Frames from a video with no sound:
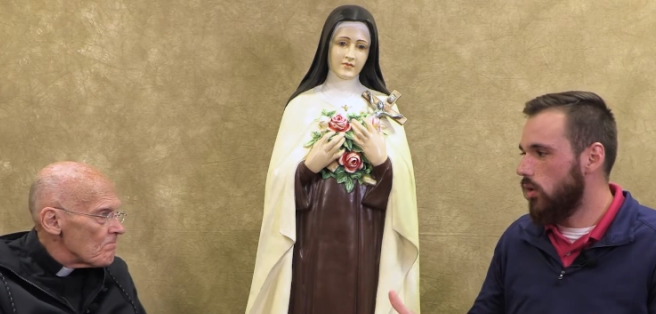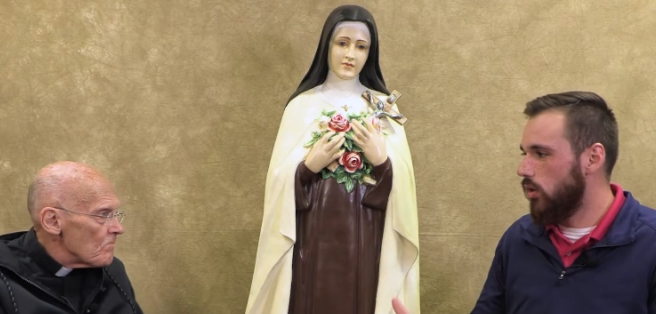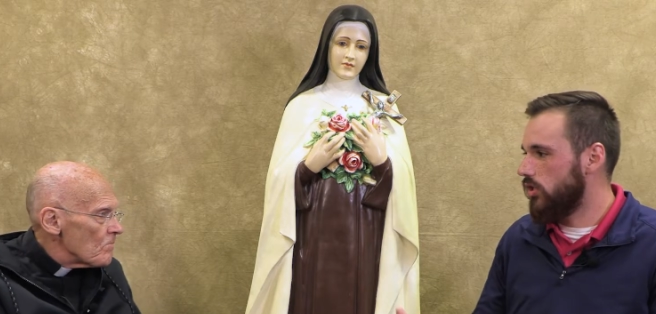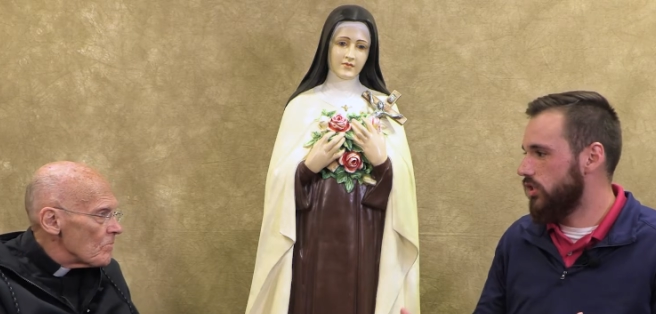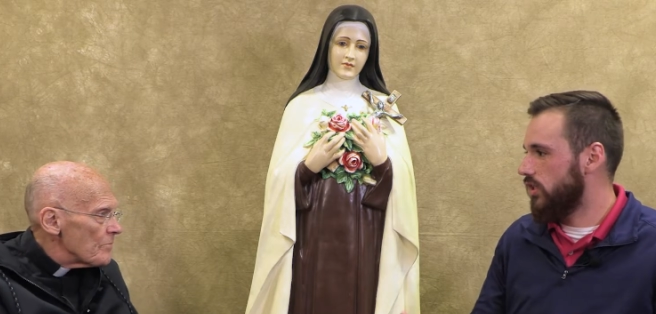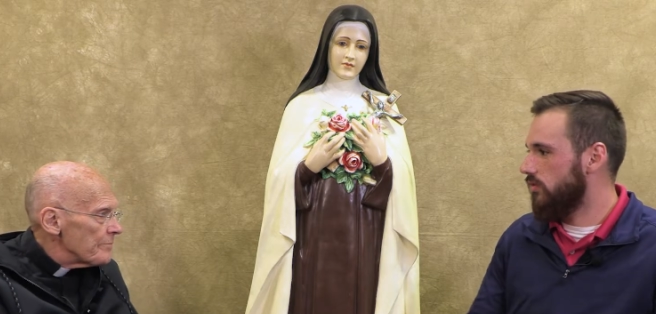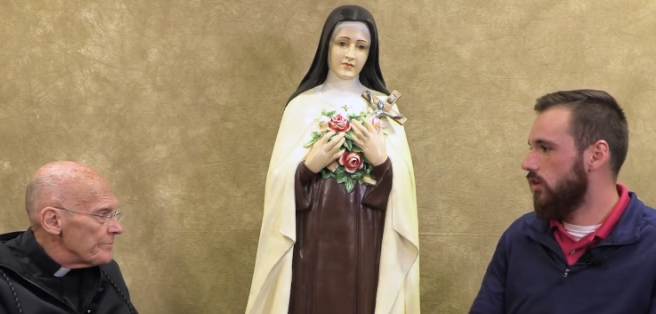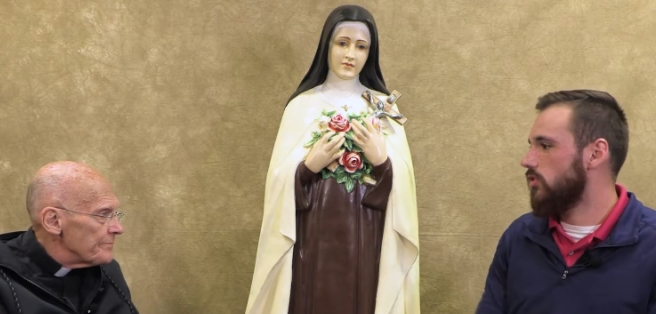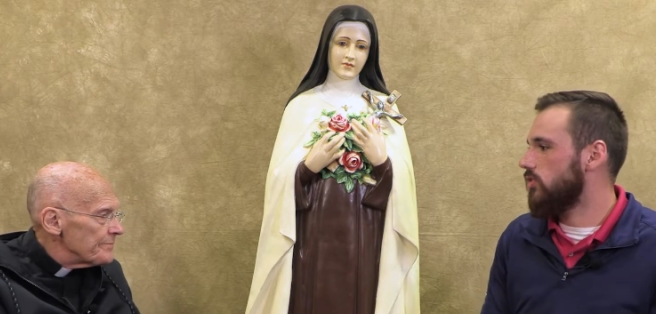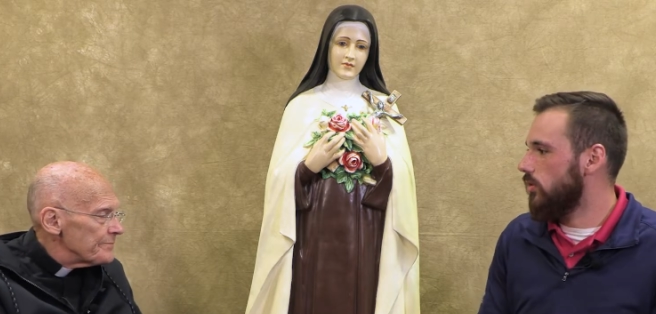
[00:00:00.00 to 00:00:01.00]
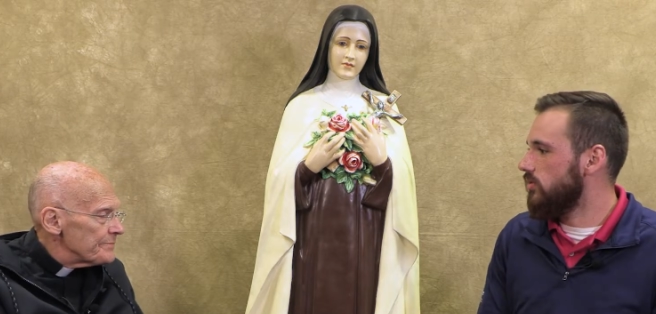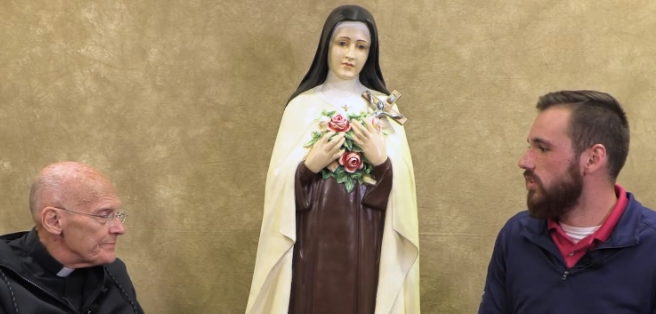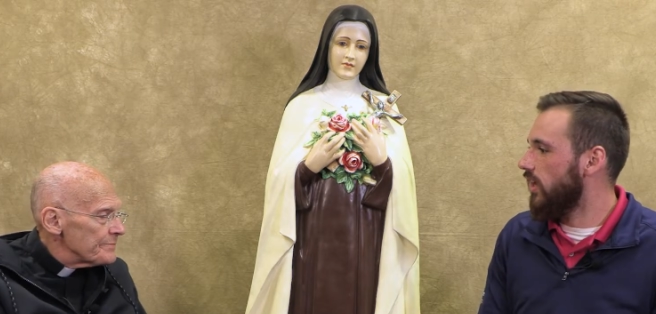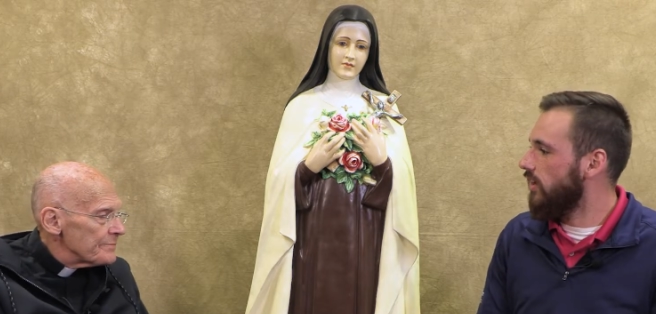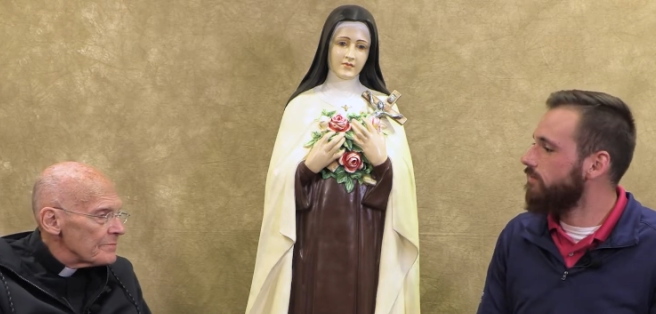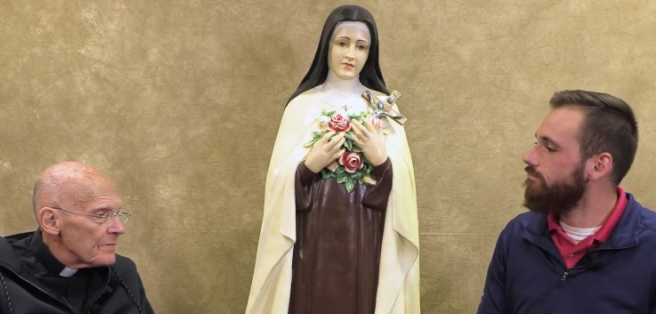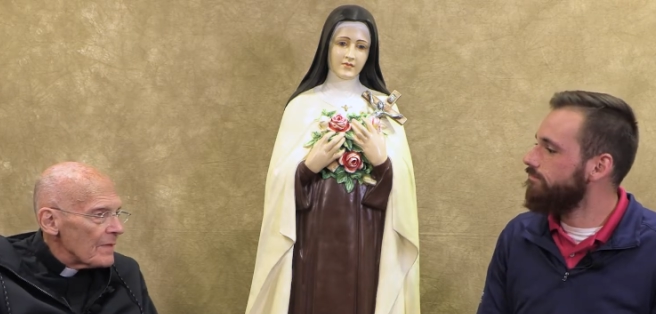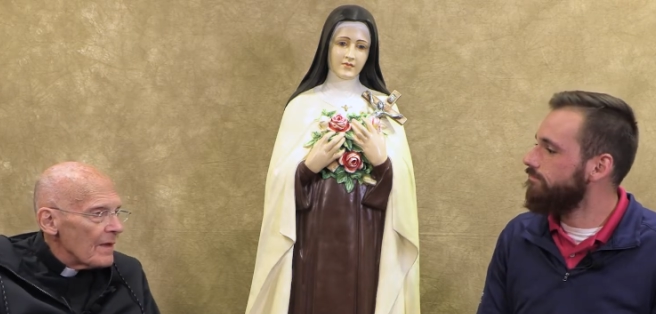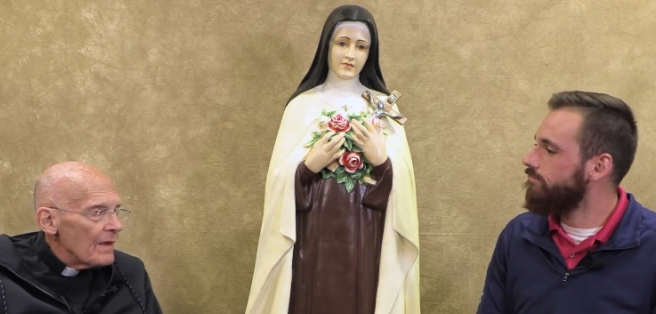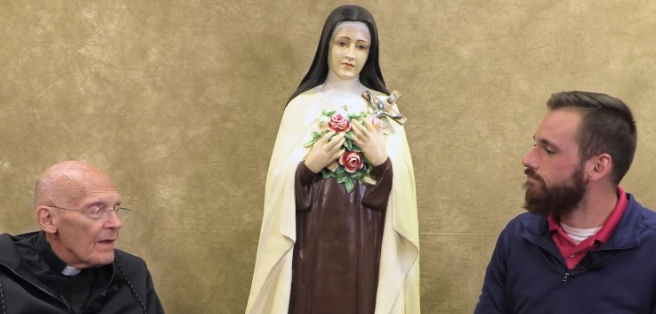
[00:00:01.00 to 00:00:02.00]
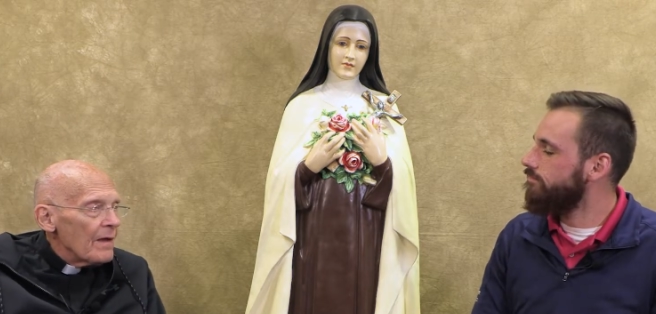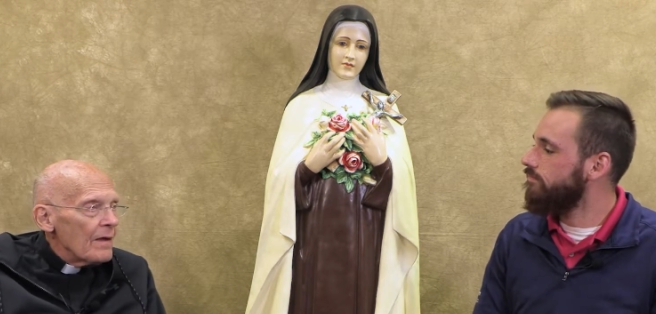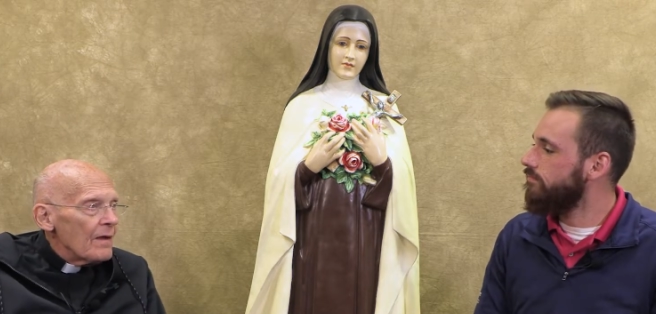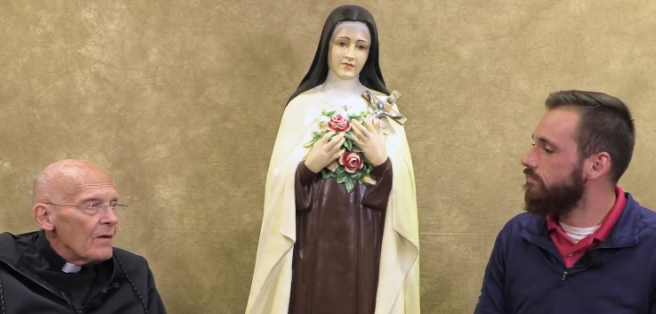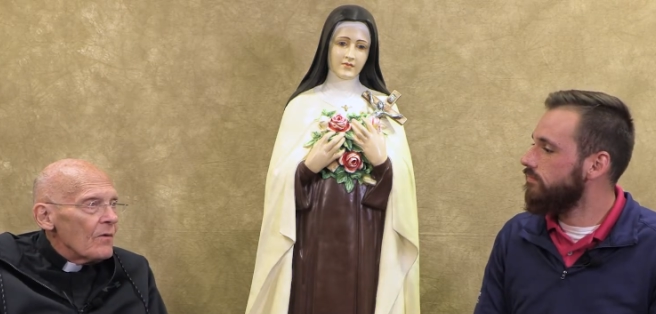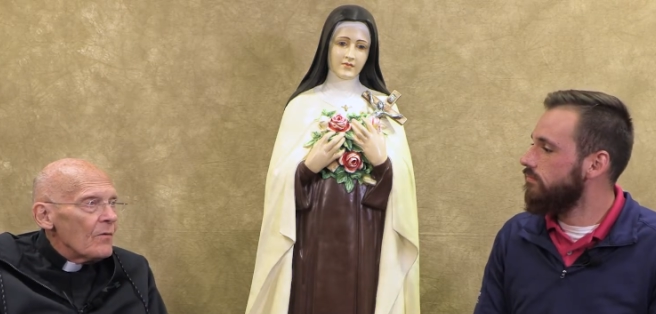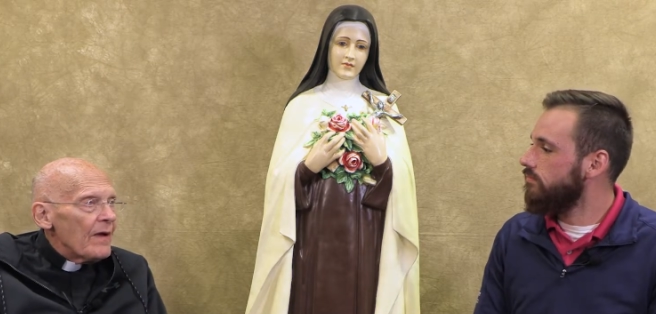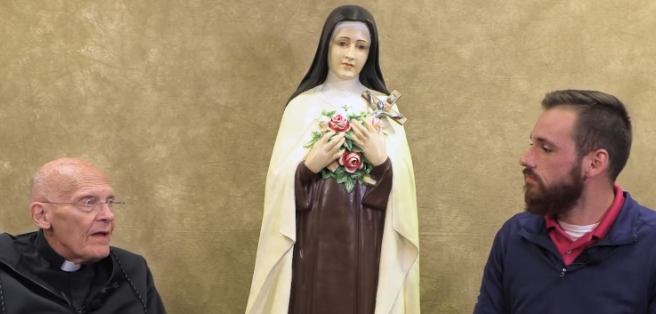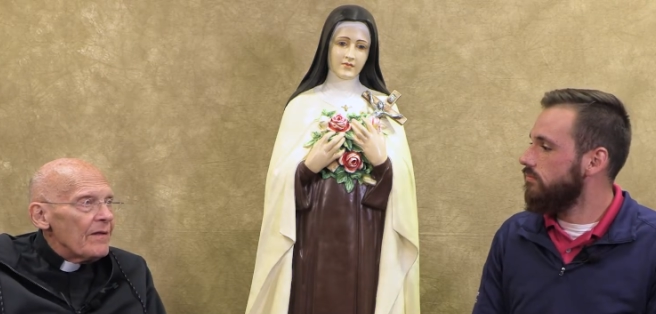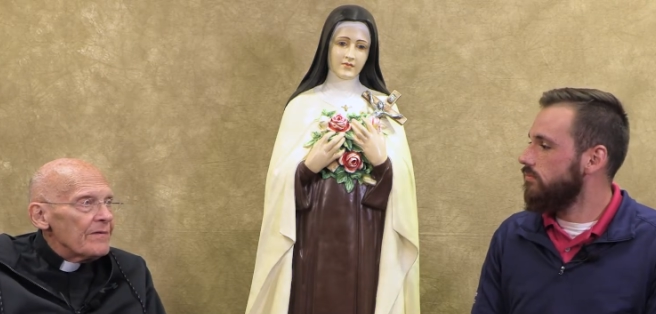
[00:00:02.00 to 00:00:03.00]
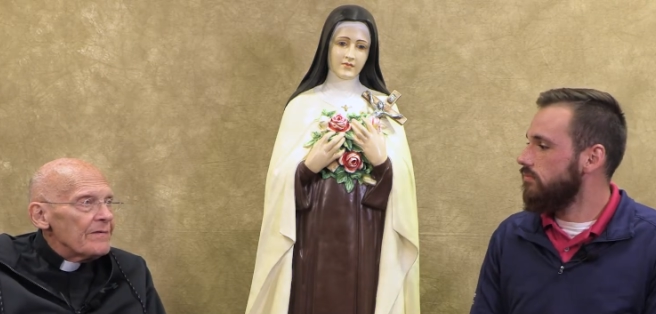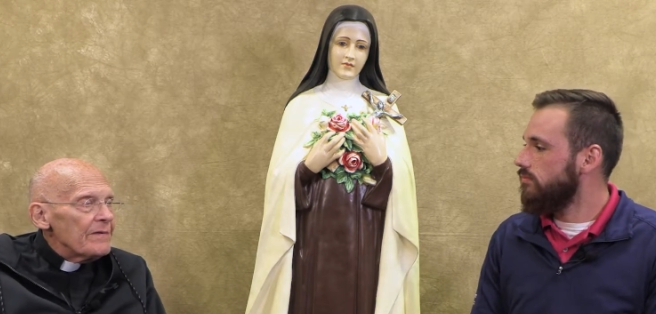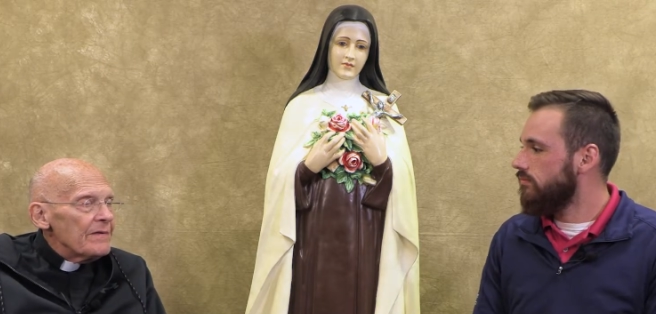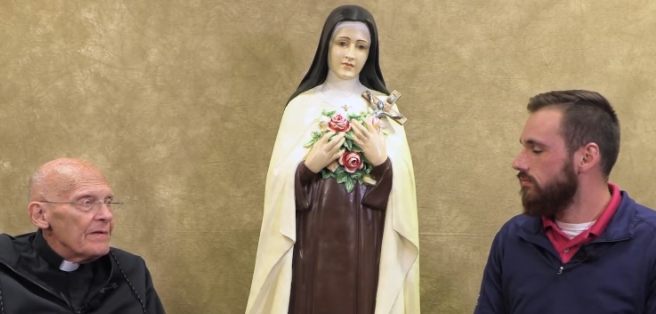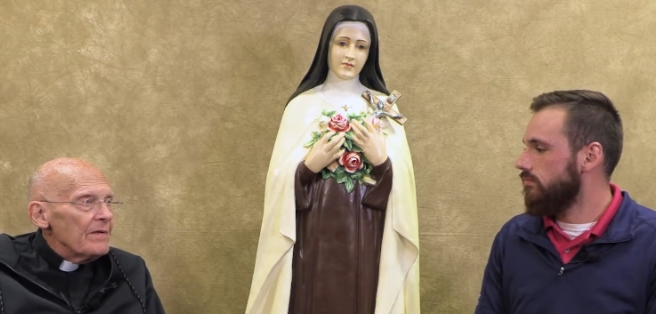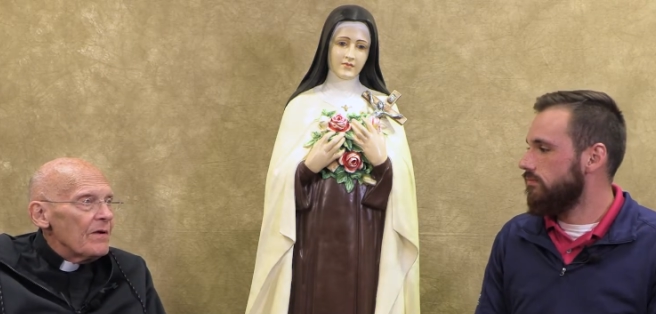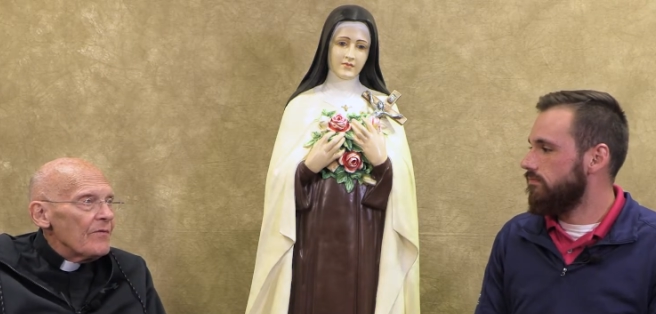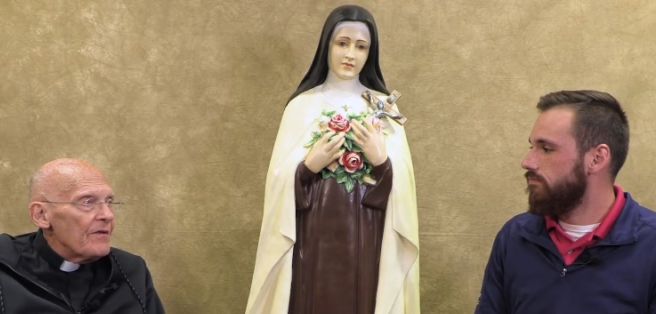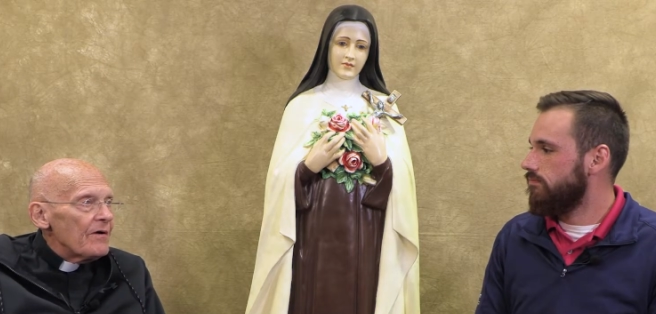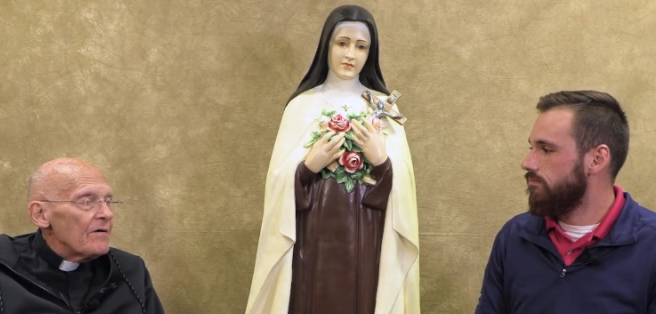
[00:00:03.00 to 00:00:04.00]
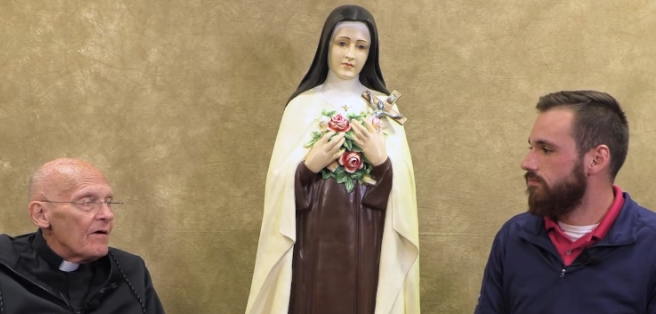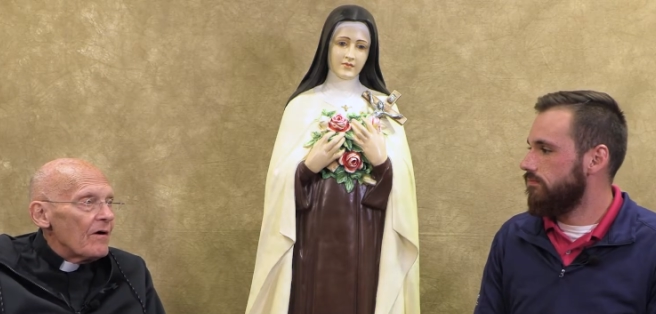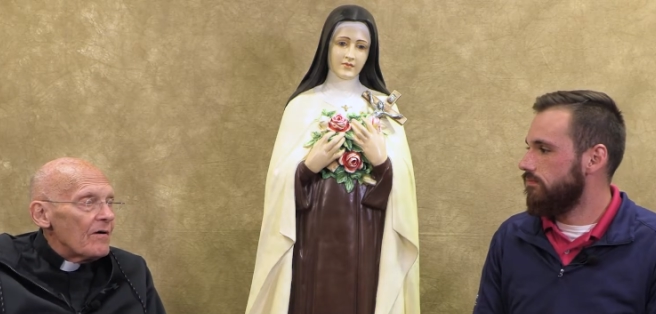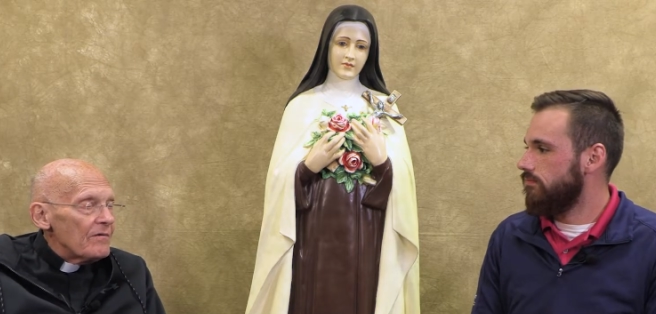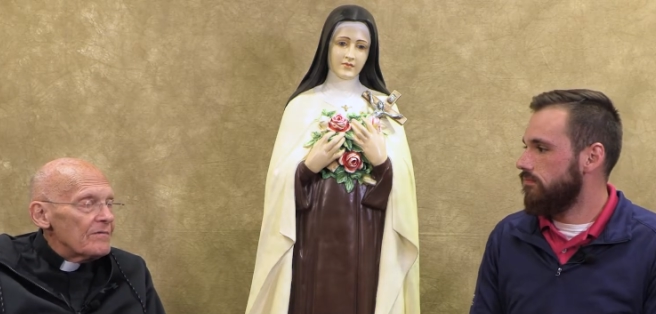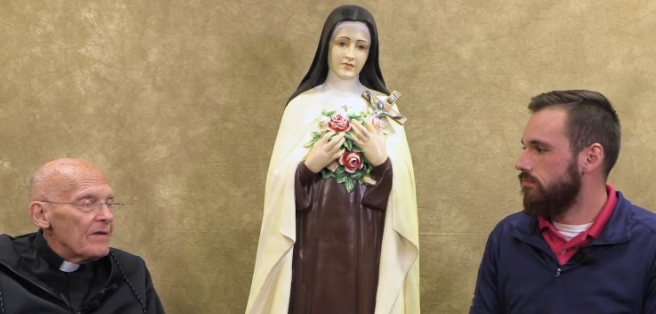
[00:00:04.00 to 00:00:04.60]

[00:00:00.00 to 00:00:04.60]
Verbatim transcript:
Speaker 1: origin of All Souls Day?
Speaker 2: Well, you know, there are